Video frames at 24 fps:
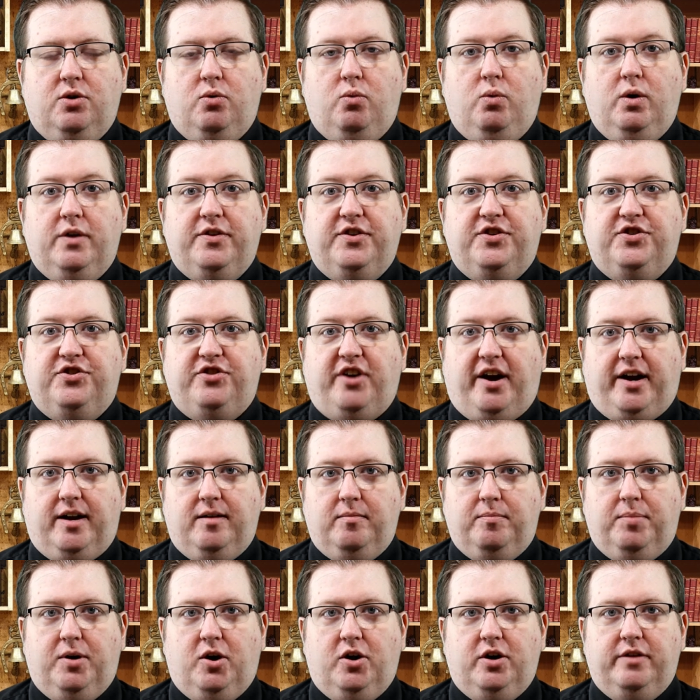while the
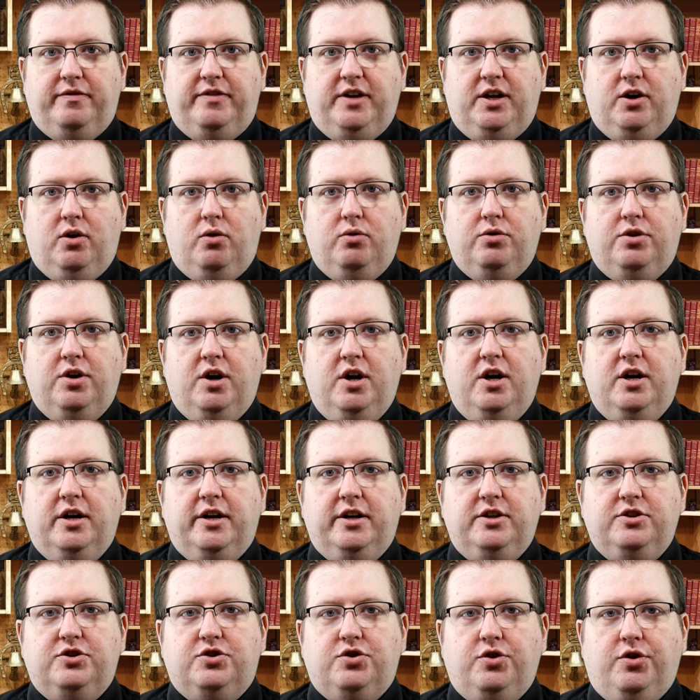second part of the oath
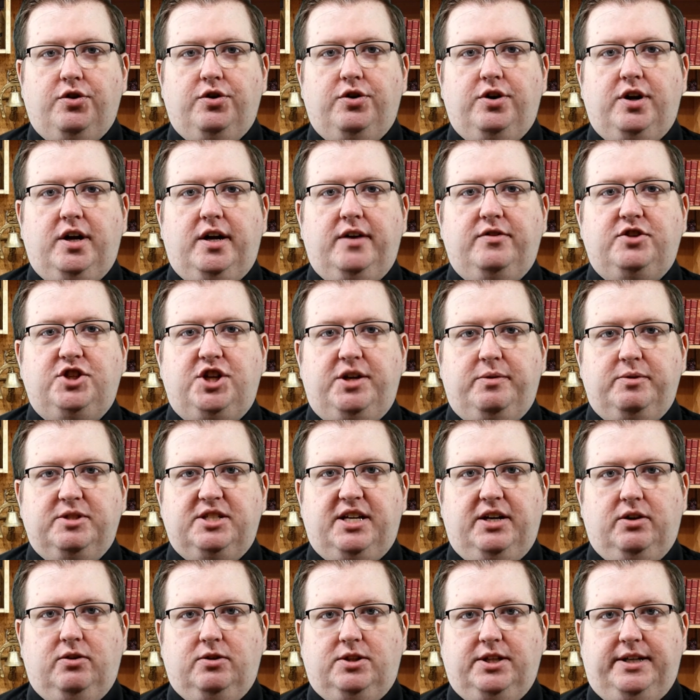concerned if she was
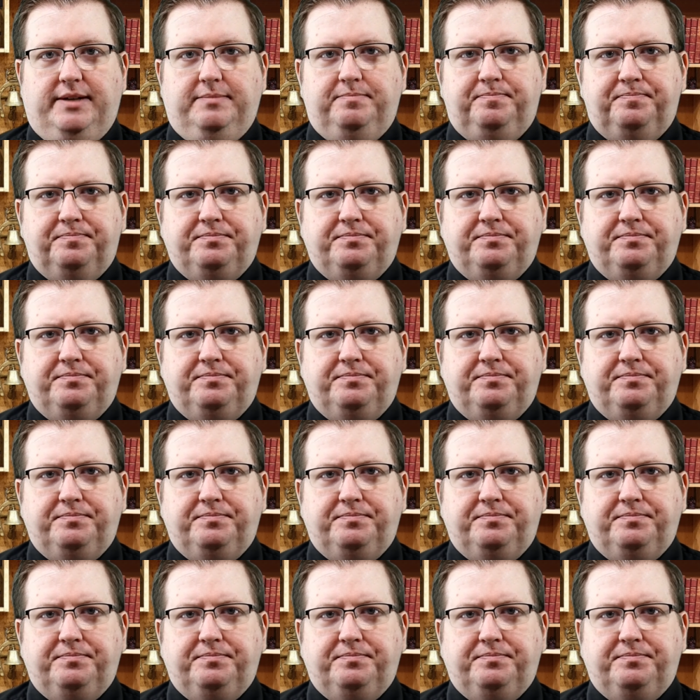guilty.